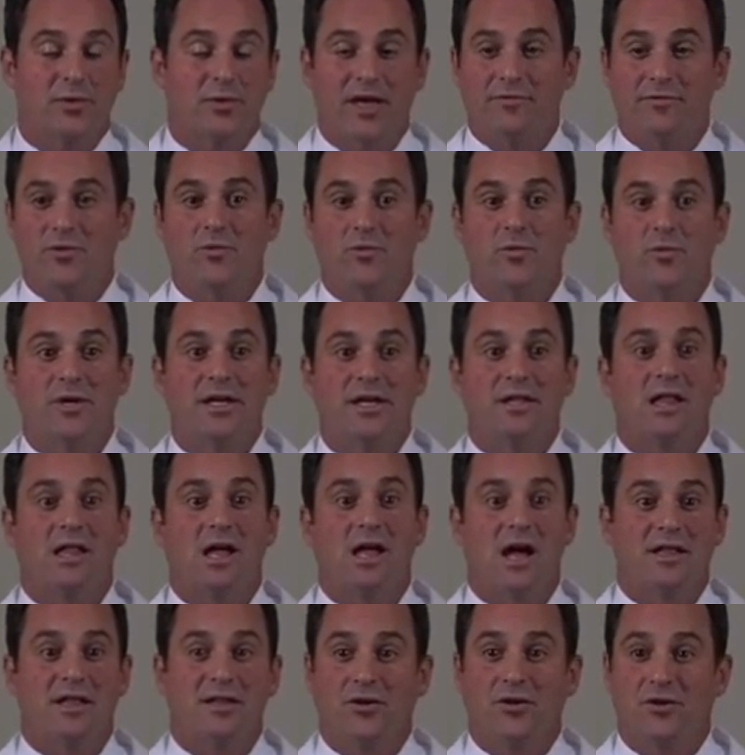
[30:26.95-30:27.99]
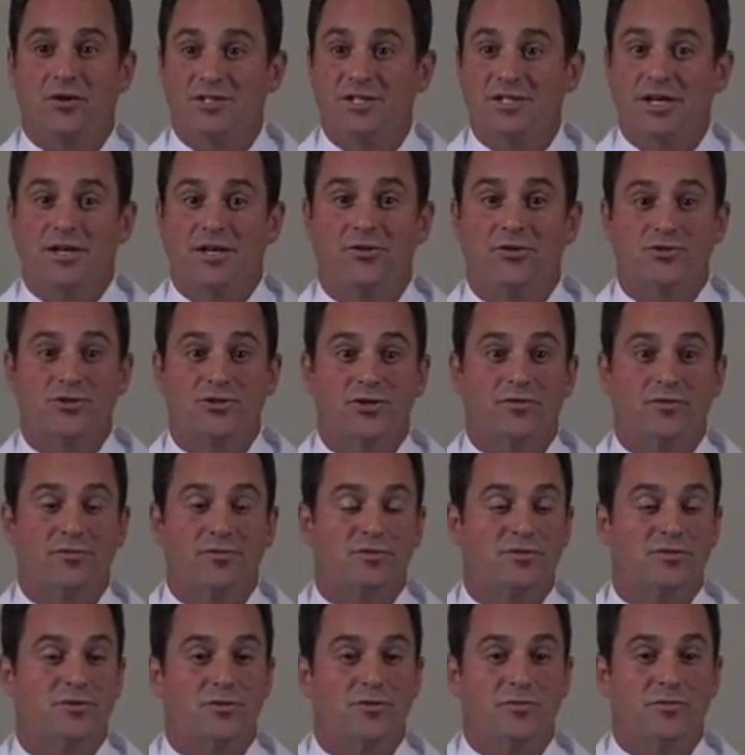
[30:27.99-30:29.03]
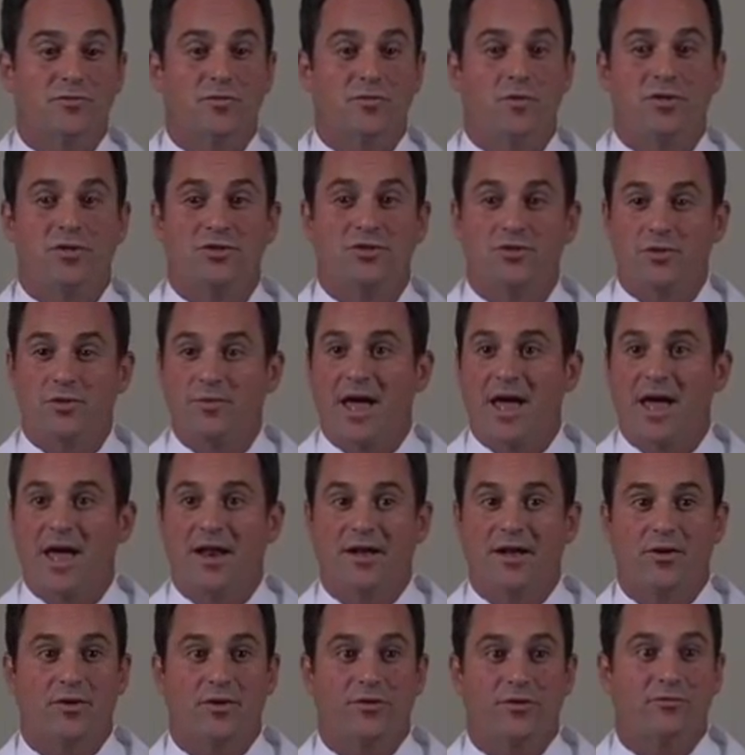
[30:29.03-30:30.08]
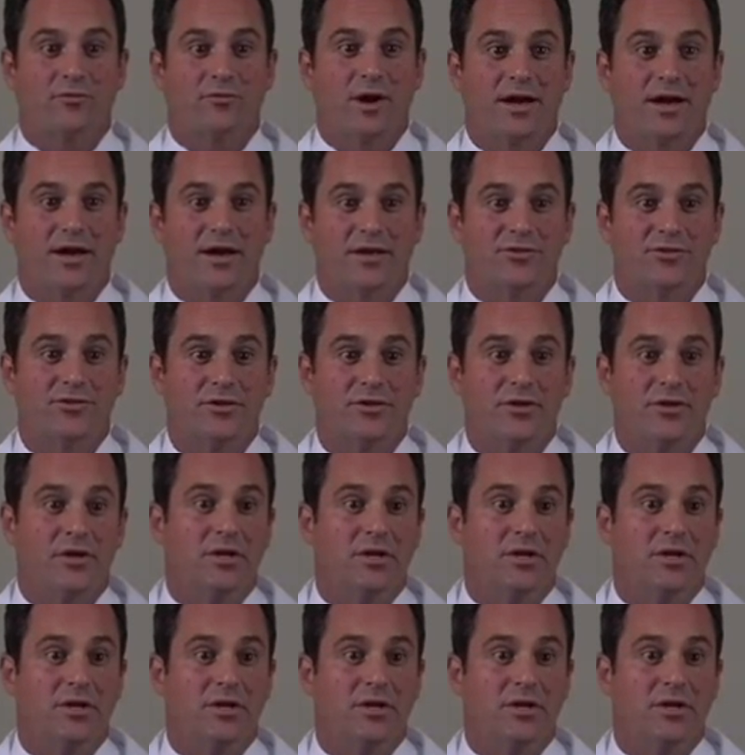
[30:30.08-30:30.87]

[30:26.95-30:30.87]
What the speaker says: We have to realign the articular surface to avoid traumatic arthritis.